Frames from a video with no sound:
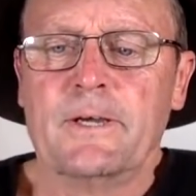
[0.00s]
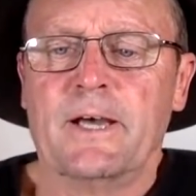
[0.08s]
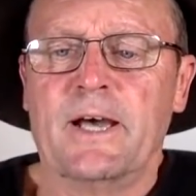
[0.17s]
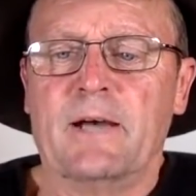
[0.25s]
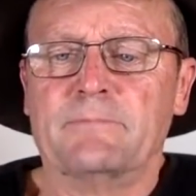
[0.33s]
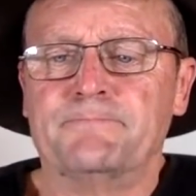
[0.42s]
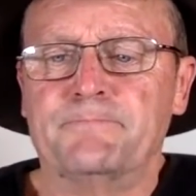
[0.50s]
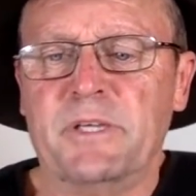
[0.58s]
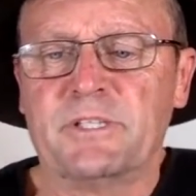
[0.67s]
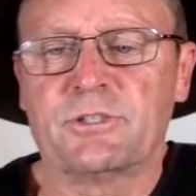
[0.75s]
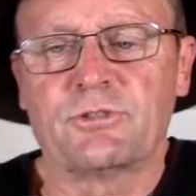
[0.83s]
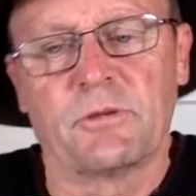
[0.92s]
Um,
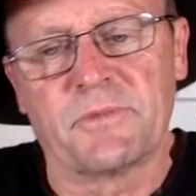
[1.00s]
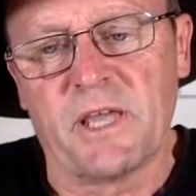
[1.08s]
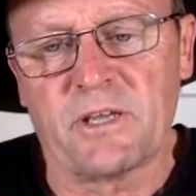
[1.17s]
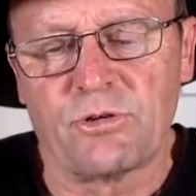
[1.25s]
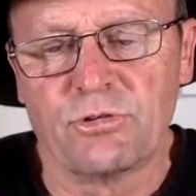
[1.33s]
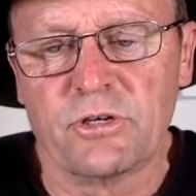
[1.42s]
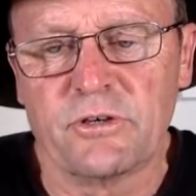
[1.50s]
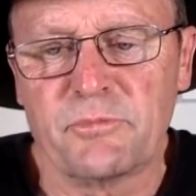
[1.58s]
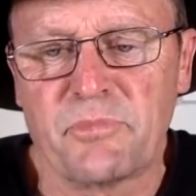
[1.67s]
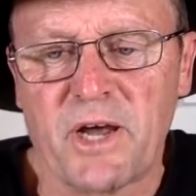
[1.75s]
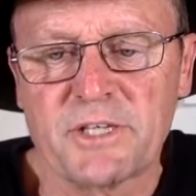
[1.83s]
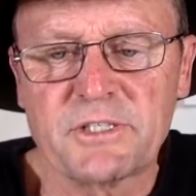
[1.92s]
best stop, yeah, cool
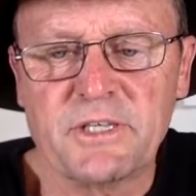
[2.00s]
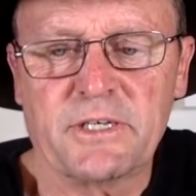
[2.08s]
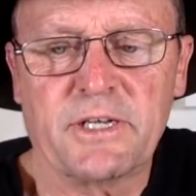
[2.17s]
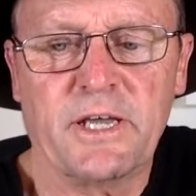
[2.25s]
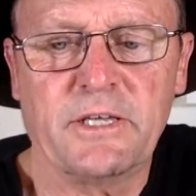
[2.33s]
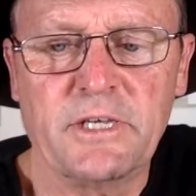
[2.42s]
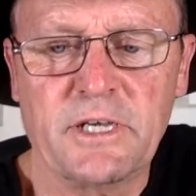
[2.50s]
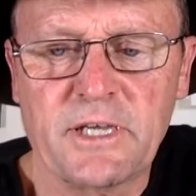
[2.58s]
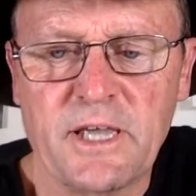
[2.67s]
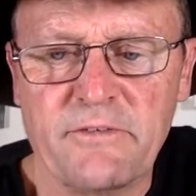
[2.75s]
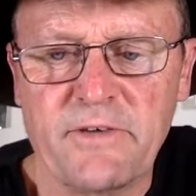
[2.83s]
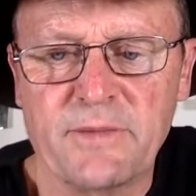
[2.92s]
your brakes and that down, yeah,
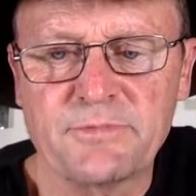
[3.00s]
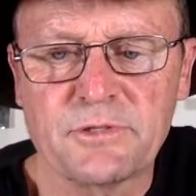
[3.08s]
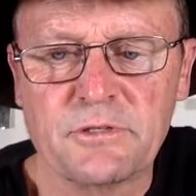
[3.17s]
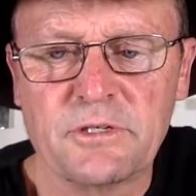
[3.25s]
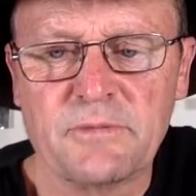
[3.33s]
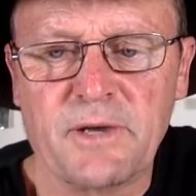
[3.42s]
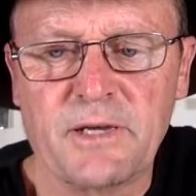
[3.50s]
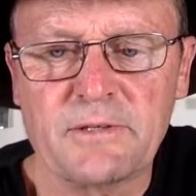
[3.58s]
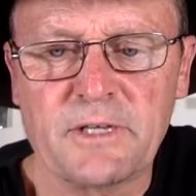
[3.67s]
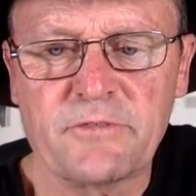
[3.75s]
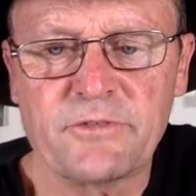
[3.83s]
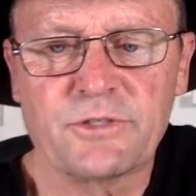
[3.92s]
Kev, absolutely, mate,
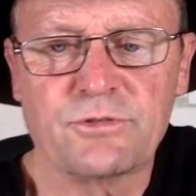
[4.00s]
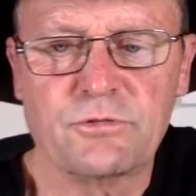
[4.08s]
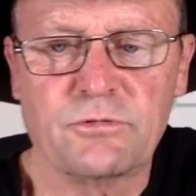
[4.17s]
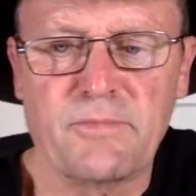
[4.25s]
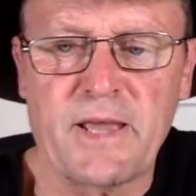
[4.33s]
that's for sure.